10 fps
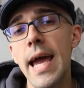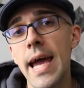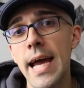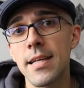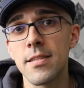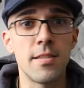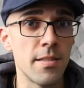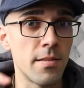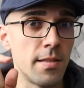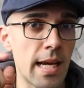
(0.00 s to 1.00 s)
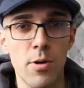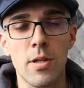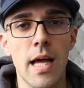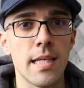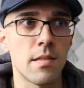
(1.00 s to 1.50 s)
and the demo
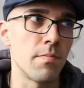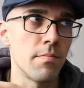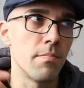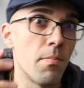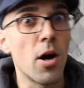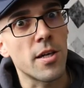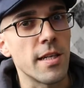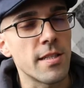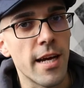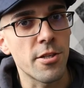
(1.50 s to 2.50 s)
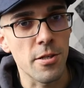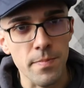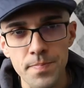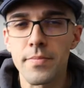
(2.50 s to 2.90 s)
class, mocking session.